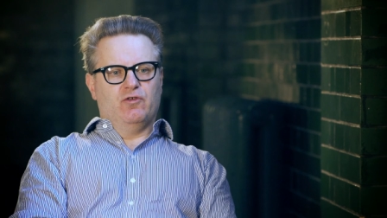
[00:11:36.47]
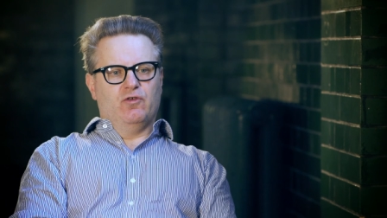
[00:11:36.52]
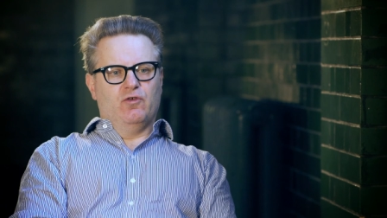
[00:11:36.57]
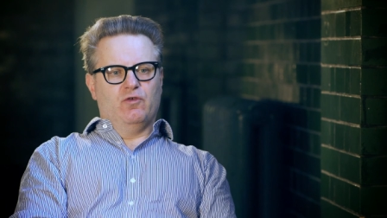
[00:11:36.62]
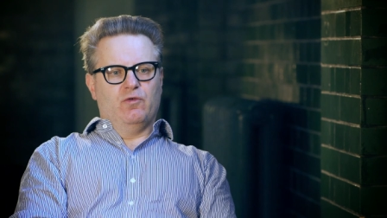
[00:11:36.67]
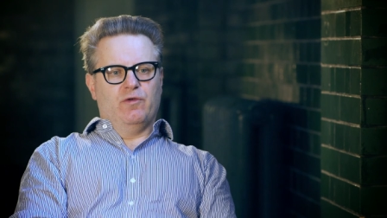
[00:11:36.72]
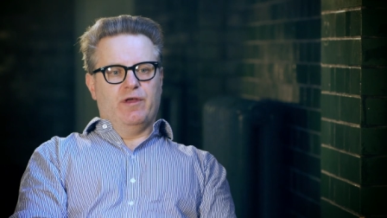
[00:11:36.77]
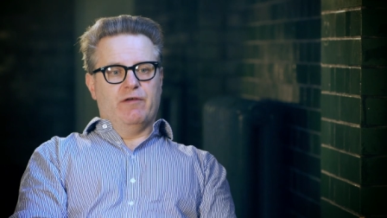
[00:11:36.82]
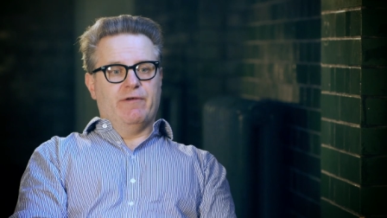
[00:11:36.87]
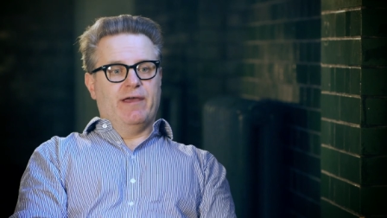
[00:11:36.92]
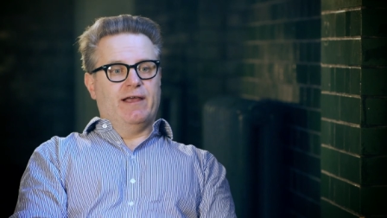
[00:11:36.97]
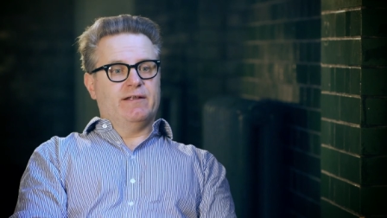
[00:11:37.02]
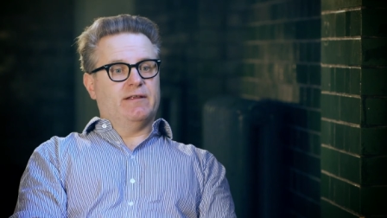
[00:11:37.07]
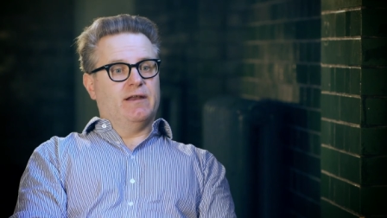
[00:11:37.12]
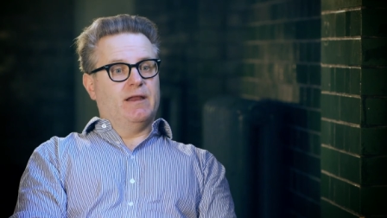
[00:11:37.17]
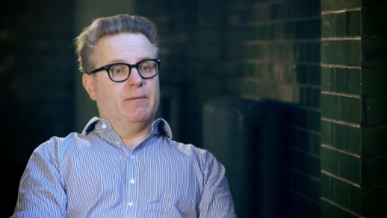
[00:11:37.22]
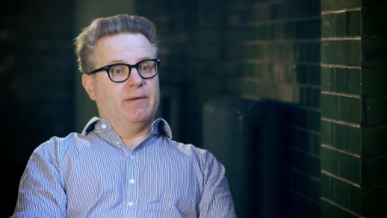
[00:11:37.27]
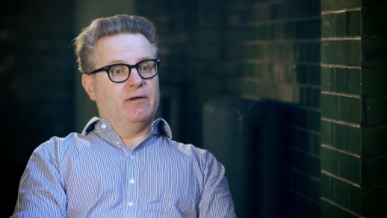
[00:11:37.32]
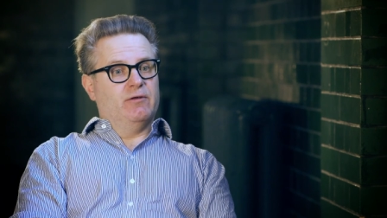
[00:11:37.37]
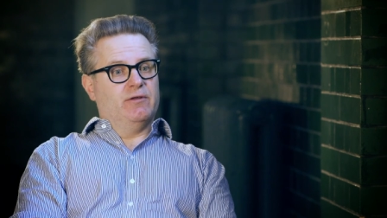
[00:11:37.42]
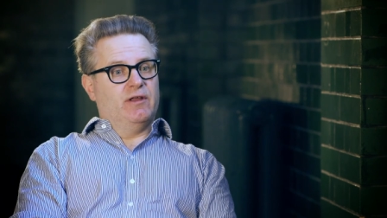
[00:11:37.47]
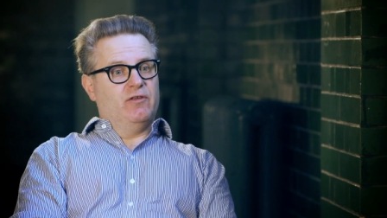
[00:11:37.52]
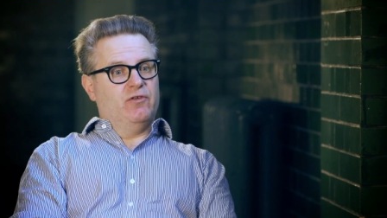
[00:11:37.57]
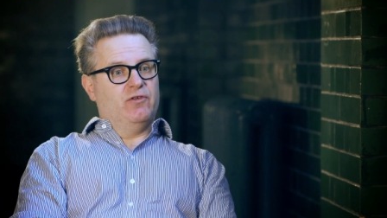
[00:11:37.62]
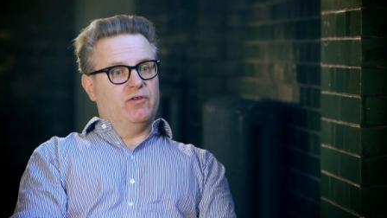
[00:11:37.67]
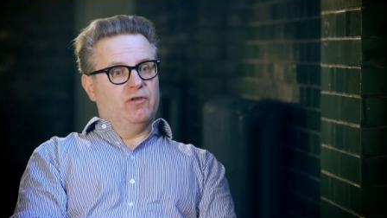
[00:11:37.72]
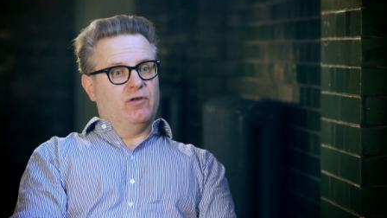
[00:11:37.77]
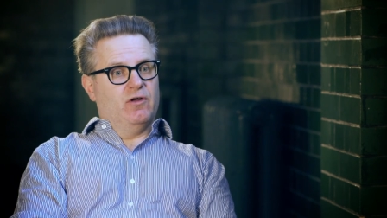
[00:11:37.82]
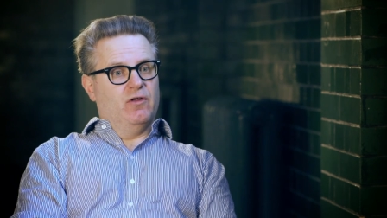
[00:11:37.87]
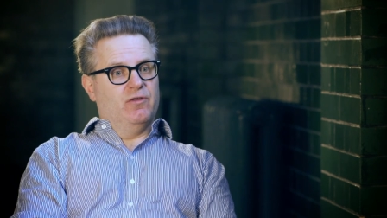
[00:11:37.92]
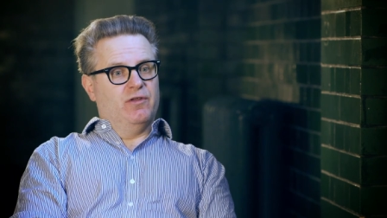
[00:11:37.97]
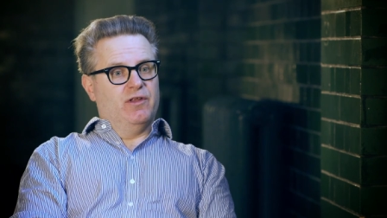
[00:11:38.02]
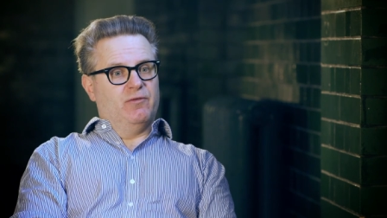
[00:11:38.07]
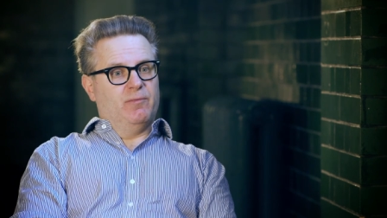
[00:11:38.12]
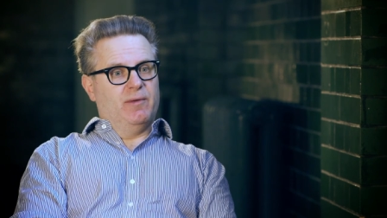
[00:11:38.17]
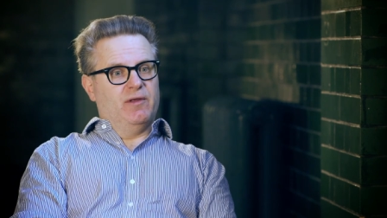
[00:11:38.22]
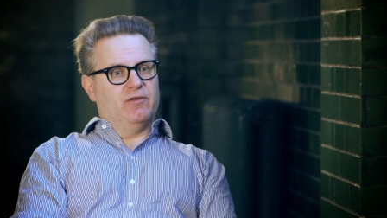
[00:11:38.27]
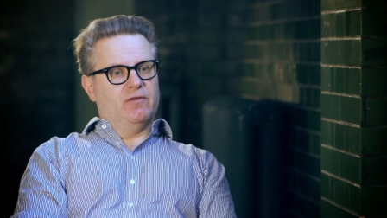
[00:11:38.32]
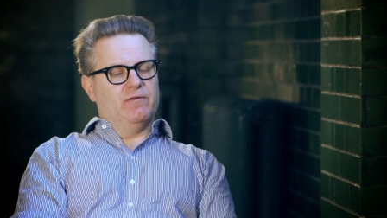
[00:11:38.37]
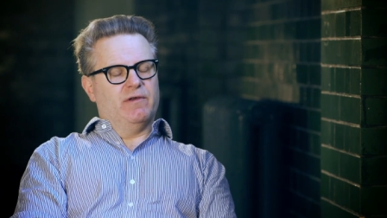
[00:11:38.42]
to erect any buildings on this
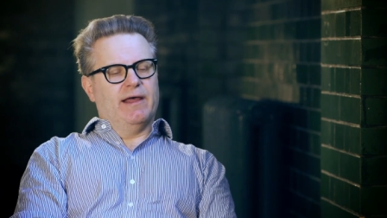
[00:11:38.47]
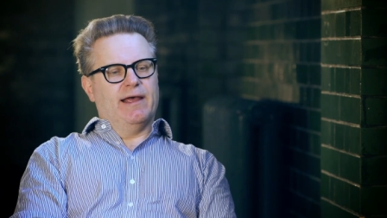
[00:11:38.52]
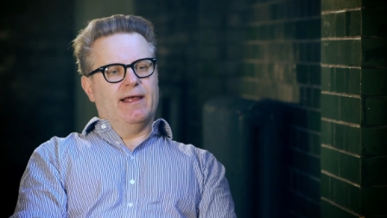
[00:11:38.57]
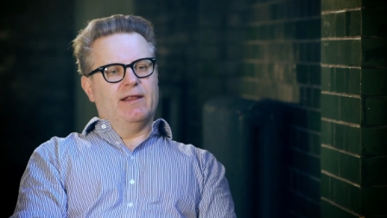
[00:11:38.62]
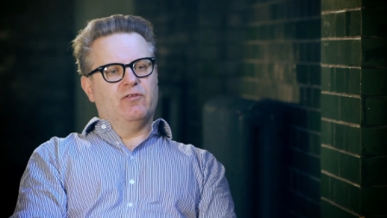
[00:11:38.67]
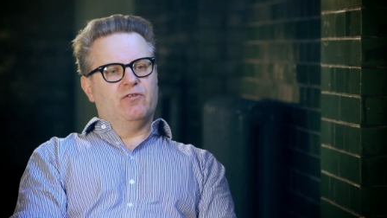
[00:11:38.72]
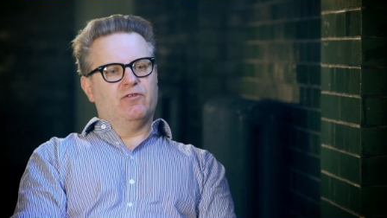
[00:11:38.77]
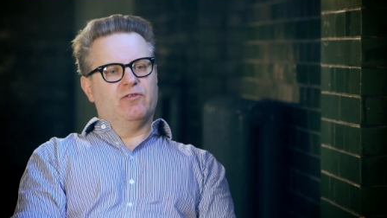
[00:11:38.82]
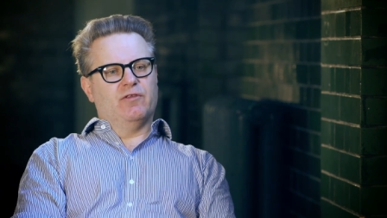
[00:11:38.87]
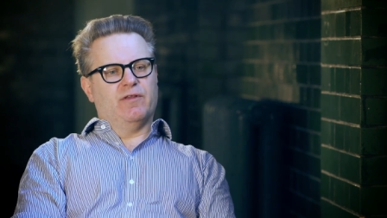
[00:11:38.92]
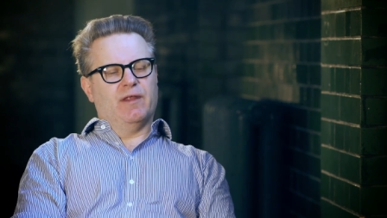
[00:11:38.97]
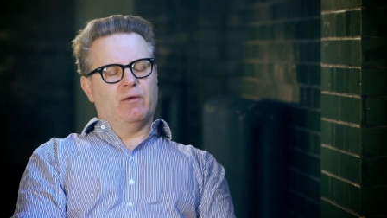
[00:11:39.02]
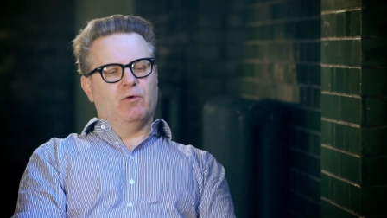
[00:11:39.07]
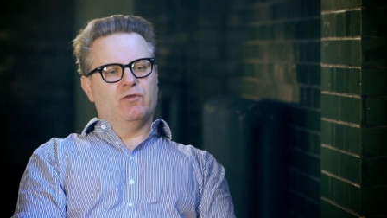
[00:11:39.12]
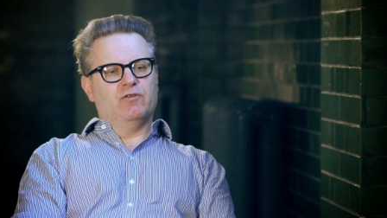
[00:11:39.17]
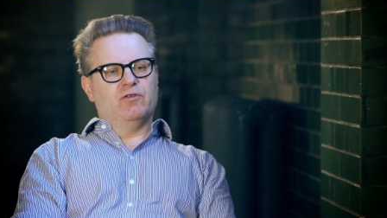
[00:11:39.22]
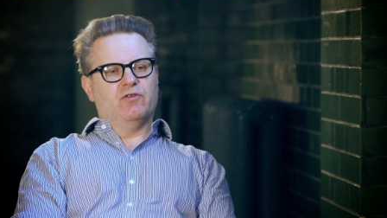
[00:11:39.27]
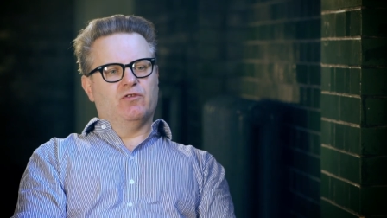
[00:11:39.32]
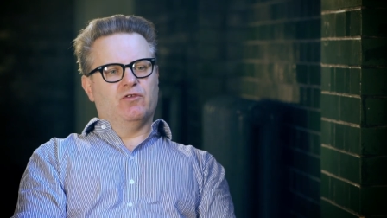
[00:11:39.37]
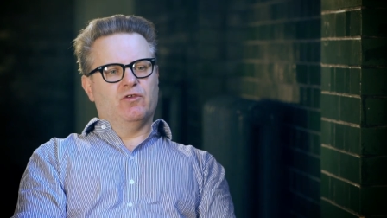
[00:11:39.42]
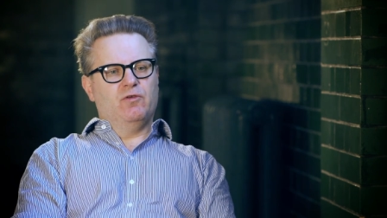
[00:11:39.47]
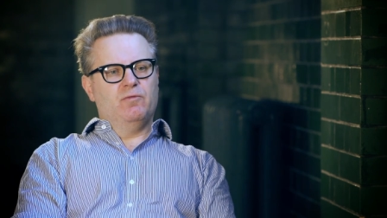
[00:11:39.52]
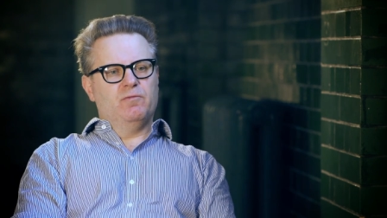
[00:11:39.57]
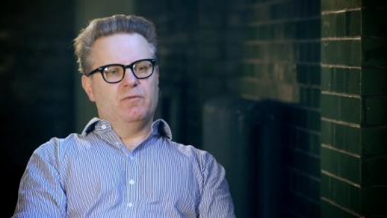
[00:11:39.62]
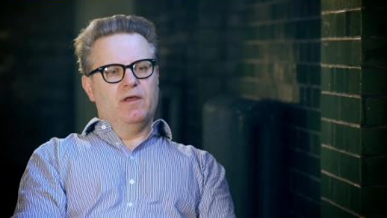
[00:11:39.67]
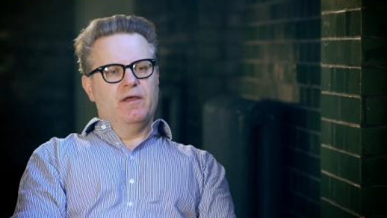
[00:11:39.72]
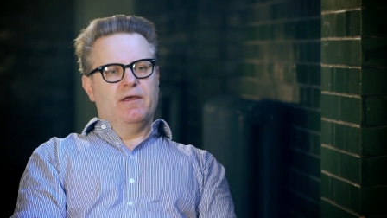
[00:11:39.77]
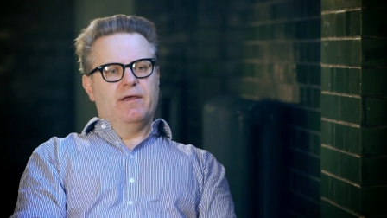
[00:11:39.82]
piece of land that they wanted to.